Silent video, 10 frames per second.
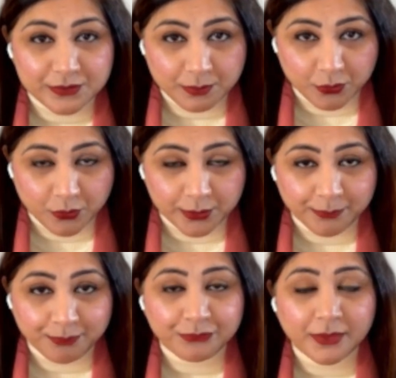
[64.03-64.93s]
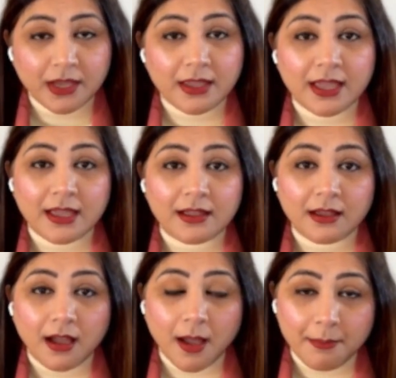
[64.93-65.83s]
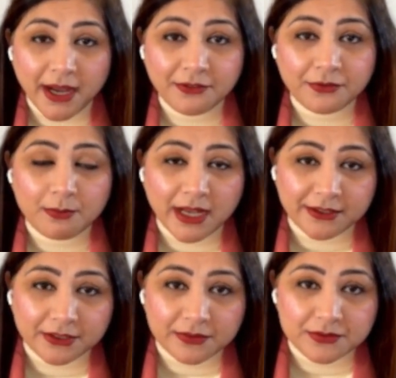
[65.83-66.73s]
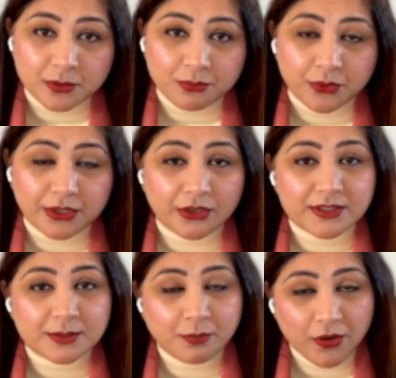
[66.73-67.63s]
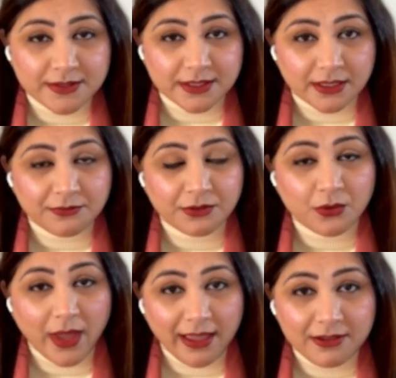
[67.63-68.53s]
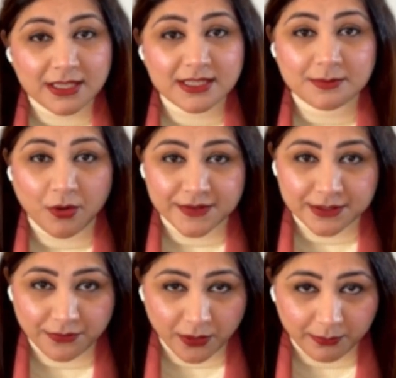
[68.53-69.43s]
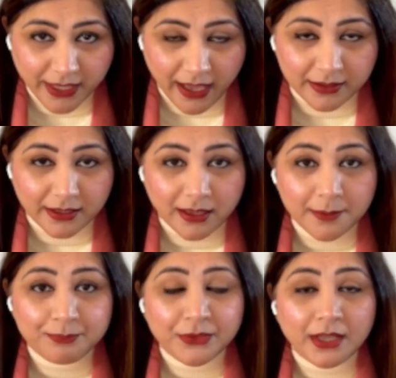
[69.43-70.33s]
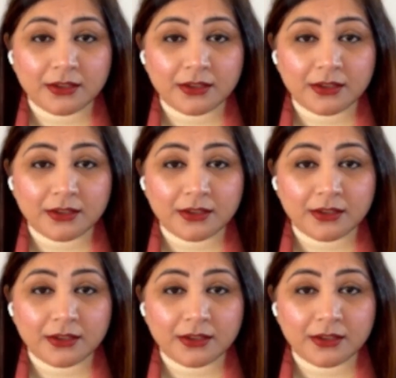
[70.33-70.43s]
of support. Apart from letter of support, your sponsor, if you have any sponsor from Canada,